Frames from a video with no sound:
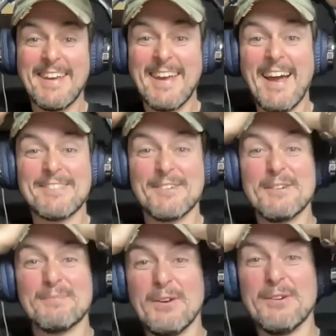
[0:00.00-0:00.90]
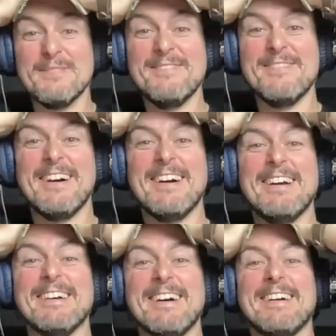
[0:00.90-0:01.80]
Catherine, you're blowing my
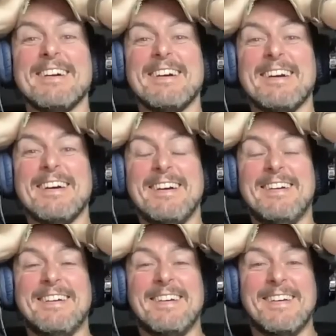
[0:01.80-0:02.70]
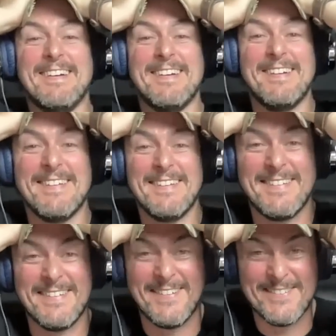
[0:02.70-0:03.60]
mind. Oh,
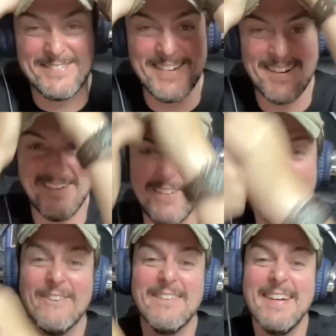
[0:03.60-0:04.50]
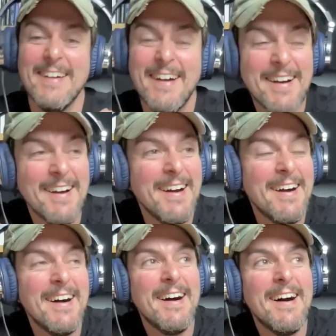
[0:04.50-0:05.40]
no.
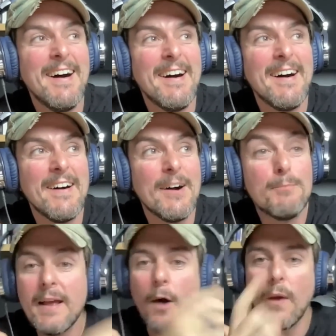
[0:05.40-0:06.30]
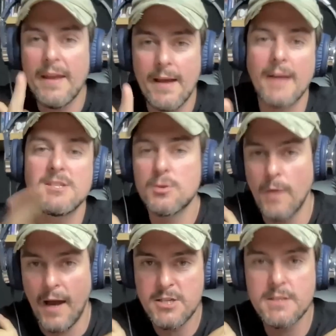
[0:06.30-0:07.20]
But wait, I just
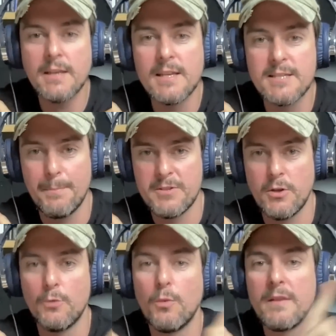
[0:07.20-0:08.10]
did this episode